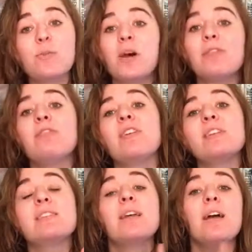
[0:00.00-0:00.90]
from On the
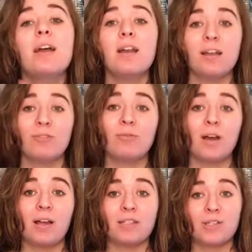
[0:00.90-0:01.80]
Fritz,
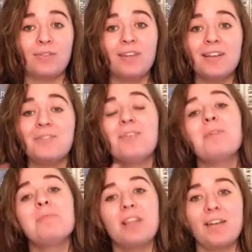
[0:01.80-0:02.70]
Sophia
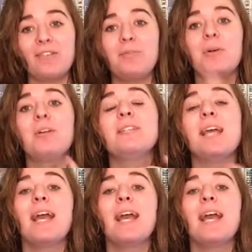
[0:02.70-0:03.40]
from Life of Books,